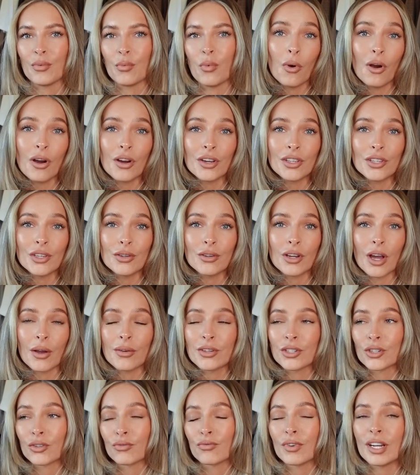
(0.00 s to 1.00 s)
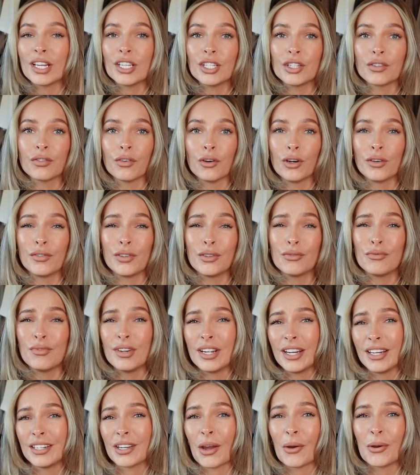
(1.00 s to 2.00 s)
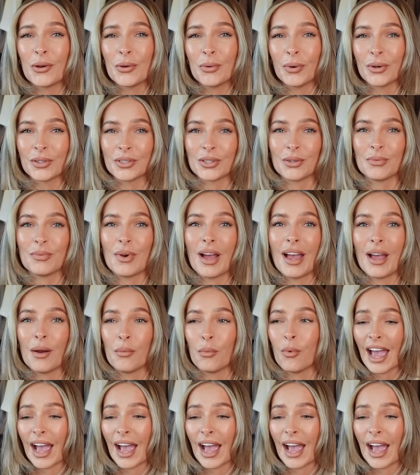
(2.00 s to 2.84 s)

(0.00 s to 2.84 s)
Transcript: What are you going to reach for if you really don't know what to wear?